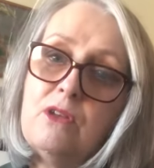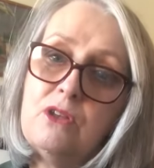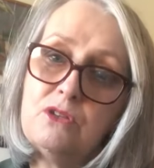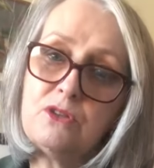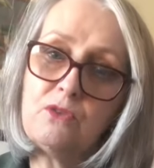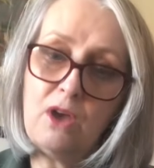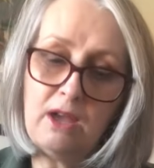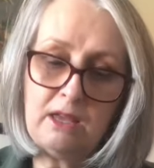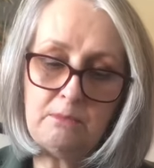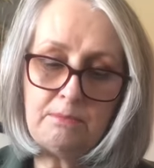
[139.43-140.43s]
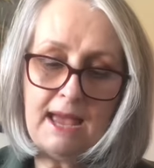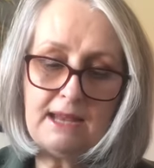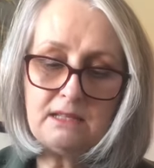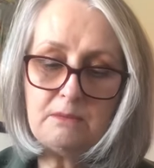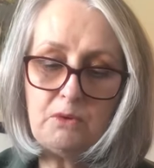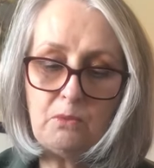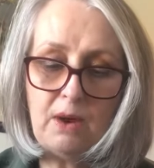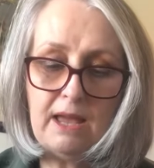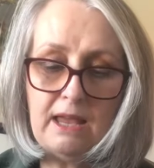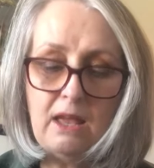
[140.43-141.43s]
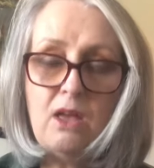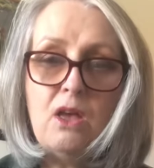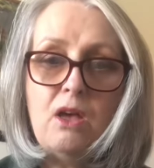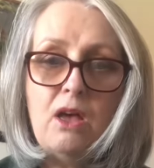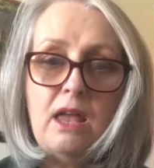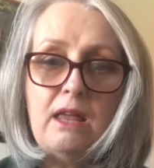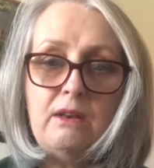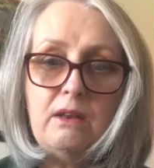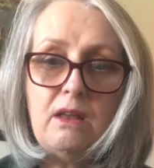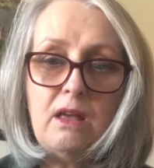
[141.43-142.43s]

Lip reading: so that I can pack some away in